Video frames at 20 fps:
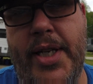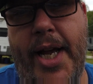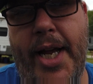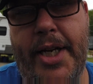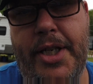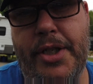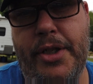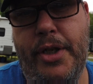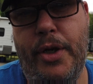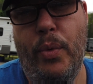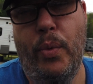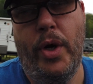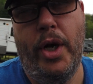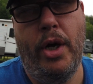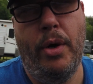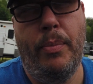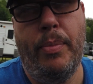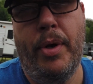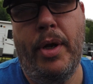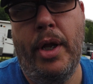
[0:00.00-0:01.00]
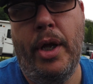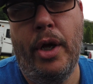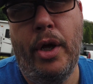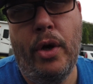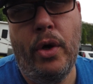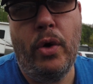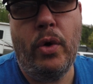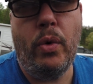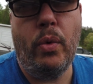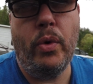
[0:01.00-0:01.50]
is actually well
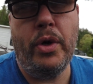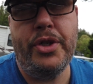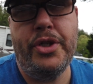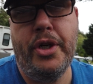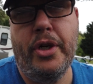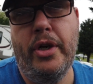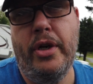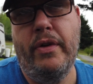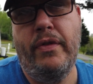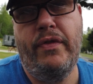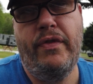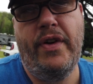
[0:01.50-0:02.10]
below what you're going to